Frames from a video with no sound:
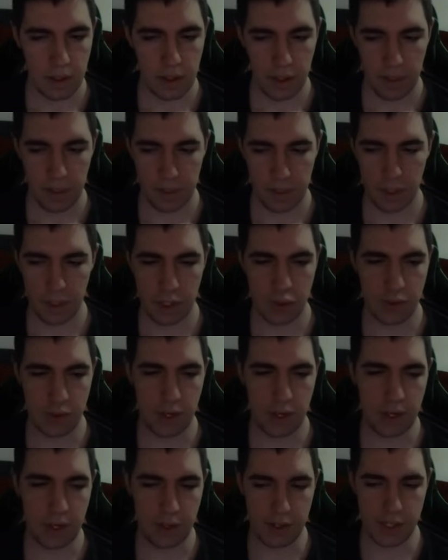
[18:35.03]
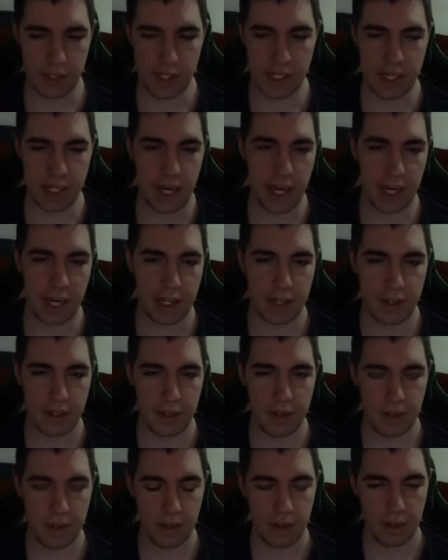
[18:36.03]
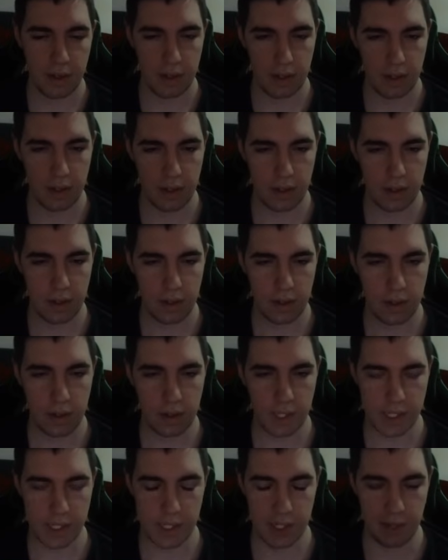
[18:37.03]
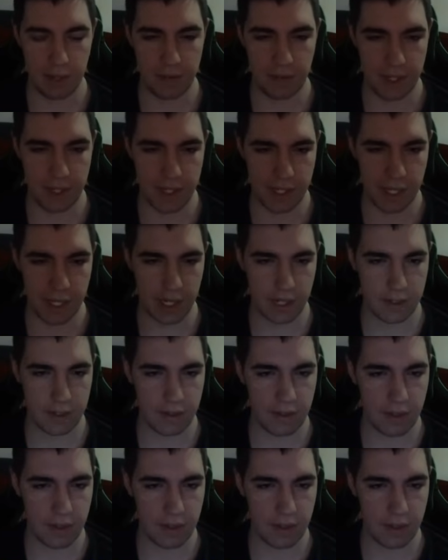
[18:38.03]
I'm gonna try to sack. Let's see if I sacked.